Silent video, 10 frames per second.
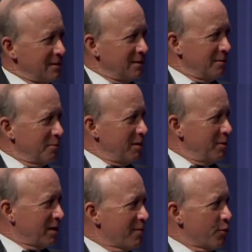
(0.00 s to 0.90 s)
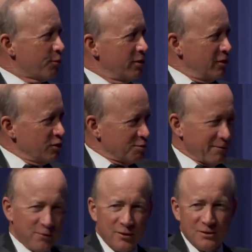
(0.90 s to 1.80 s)
And it may be a couple, 3 years
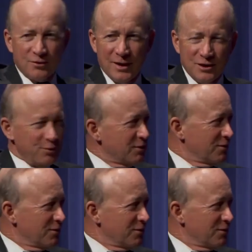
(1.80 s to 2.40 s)
before his graduates